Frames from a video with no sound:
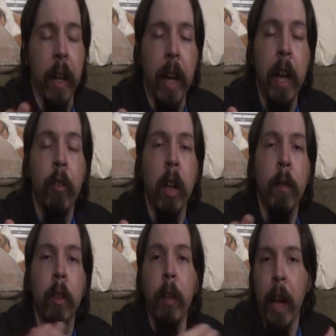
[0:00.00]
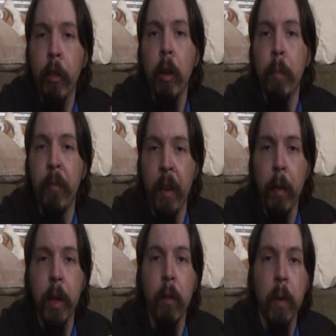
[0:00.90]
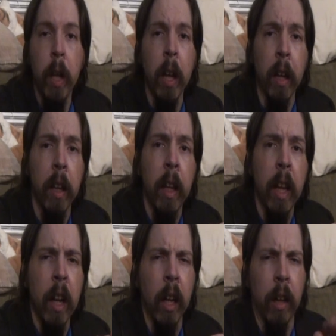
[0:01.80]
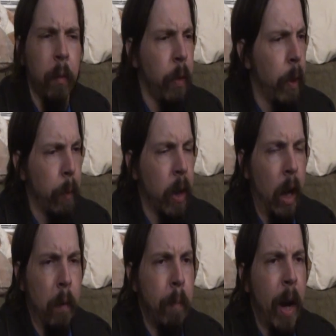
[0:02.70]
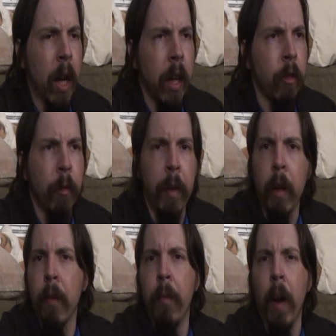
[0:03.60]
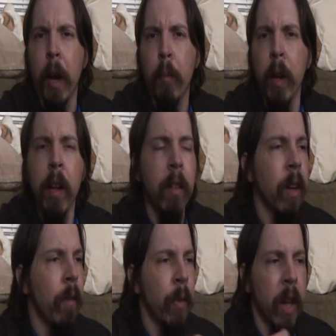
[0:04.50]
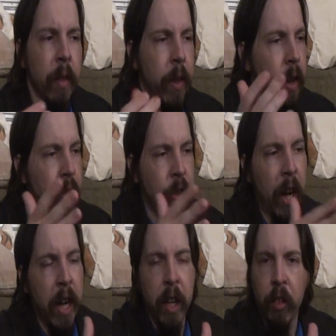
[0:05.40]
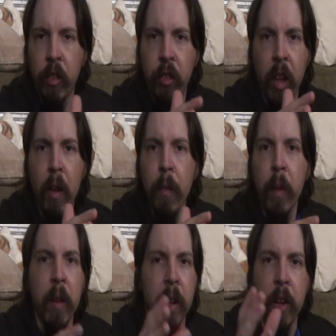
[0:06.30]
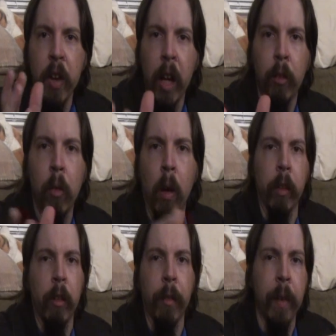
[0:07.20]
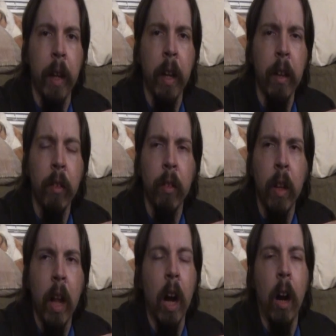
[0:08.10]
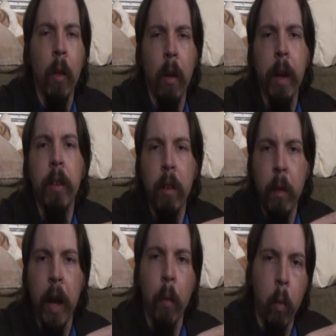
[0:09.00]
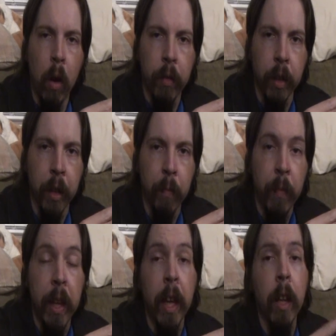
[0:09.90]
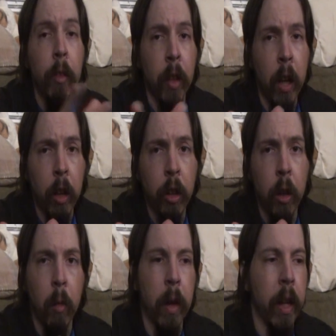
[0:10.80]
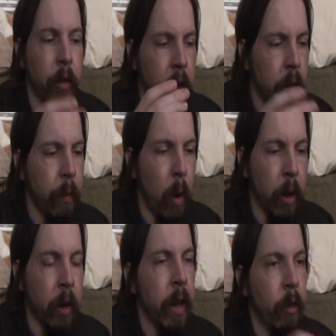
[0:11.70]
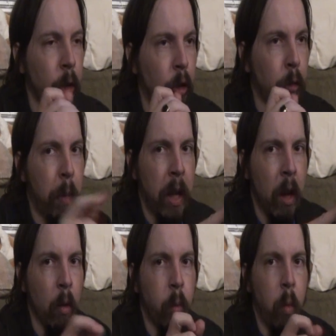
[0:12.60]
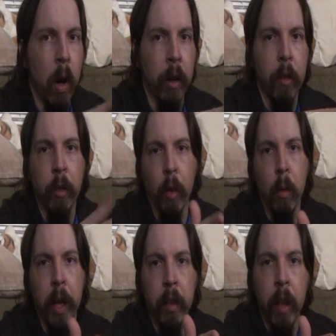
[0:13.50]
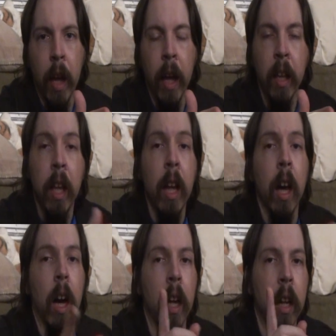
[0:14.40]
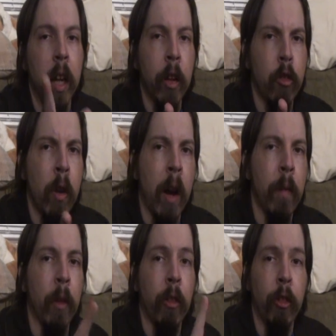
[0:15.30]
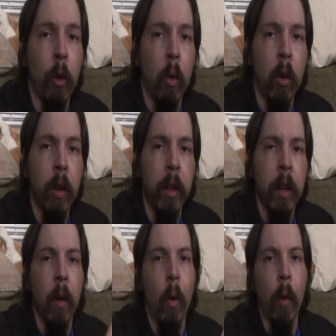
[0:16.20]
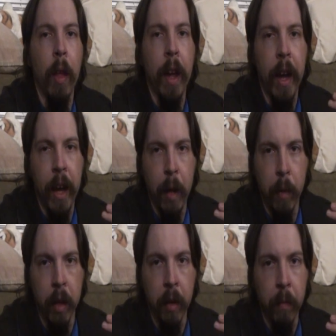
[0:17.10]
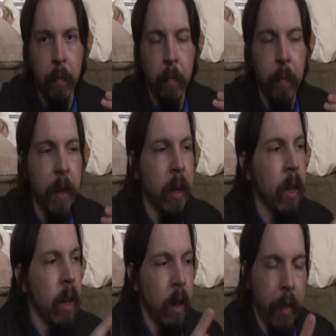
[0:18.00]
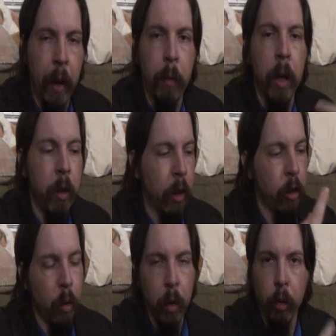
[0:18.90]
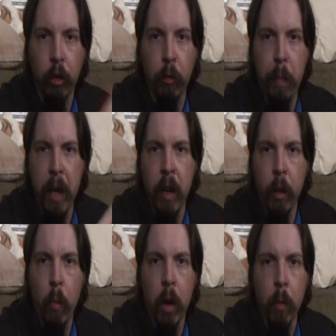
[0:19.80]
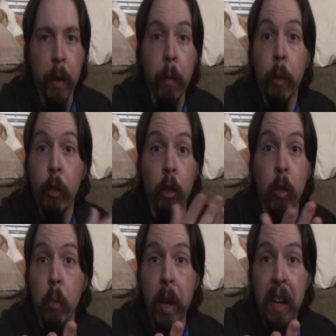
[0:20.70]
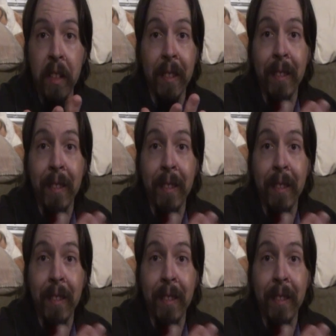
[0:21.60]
Each level is actually very unique. The color palettes are very vibrant. The design itself, not too traverse, although I do hate water. It is kind of cute when he's under the water and he starts spitting out water as his only attack, unless you have the sword or the hammer. That one you actually do a little spin underwater with, which is great.